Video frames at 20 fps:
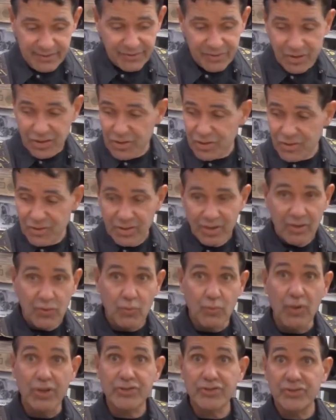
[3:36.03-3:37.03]
This
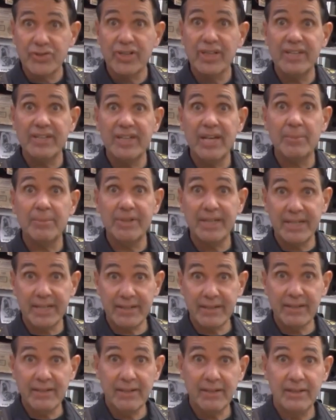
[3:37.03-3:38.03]
rust
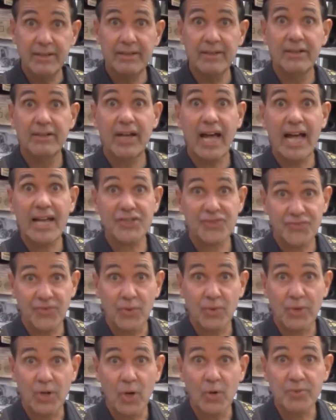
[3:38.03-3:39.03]
inhibiting
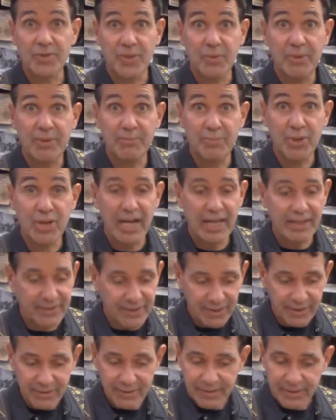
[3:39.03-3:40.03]
Ospho coat that we put on
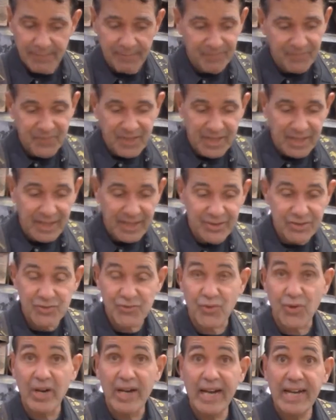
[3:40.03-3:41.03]
there is
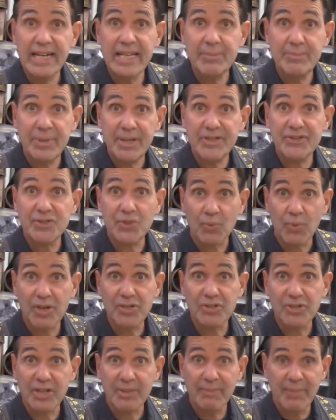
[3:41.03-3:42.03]
for any piece of
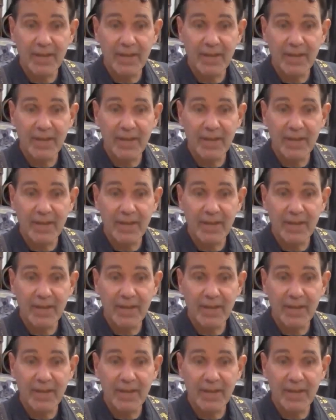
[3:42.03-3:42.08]
rusting